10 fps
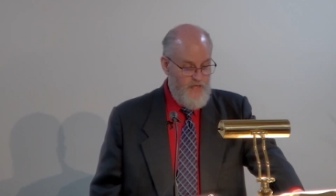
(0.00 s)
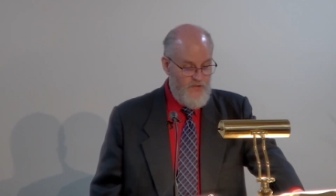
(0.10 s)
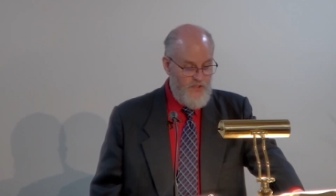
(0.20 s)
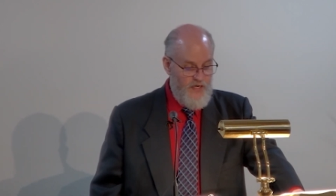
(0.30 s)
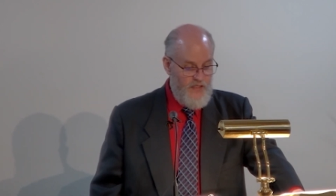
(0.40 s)

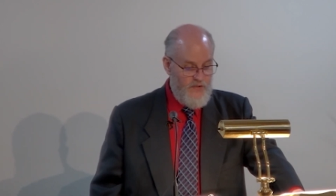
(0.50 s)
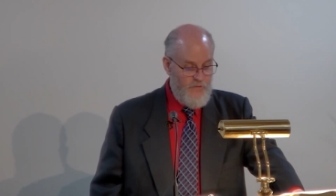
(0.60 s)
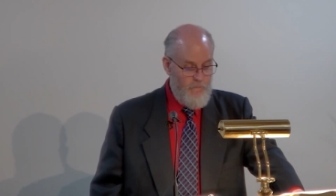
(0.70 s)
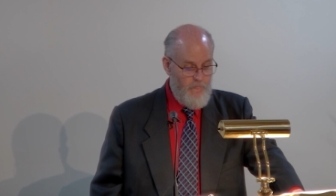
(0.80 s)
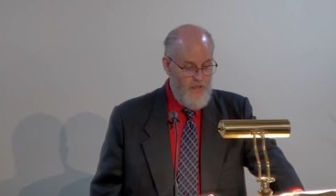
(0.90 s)
it
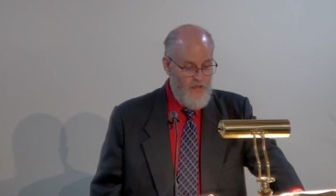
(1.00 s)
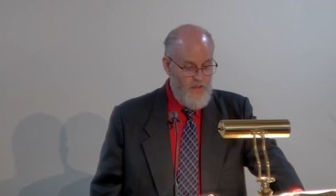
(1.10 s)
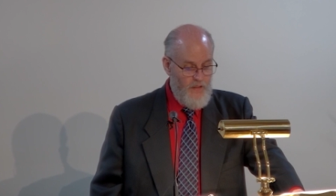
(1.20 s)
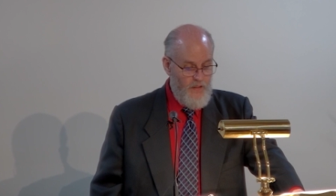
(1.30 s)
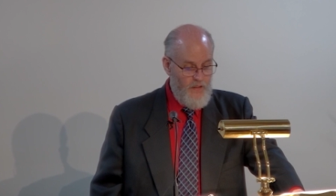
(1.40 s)
says,
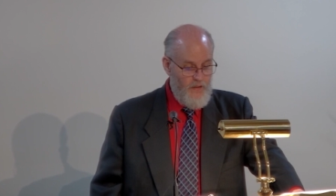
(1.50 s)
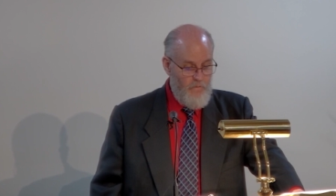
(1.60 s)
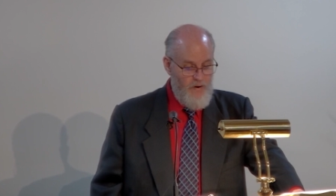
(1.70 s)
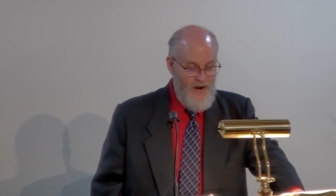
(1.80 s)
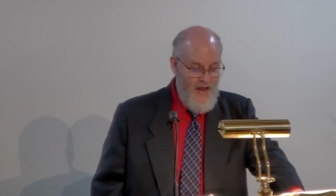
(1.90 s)

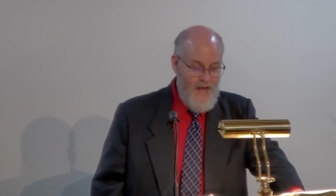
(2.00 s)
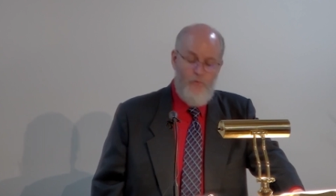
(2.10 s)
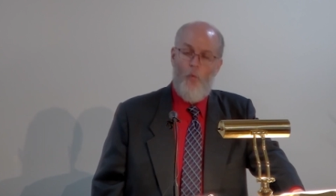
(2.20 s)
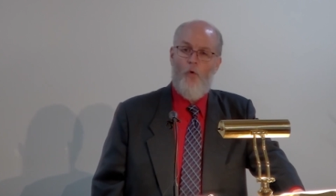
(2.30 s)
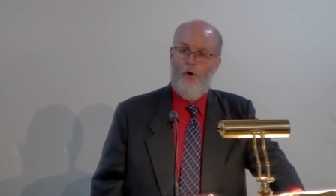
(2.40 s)
But I
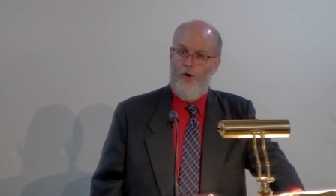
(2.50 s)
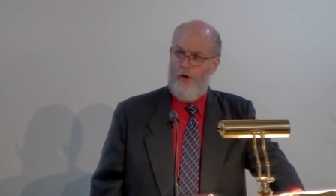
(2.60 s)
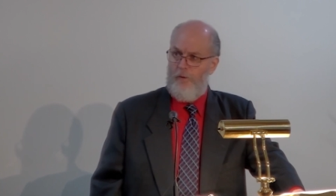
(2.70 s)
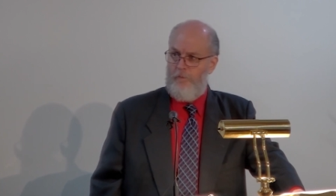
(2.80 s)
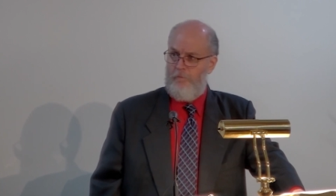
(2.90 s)
am a worm.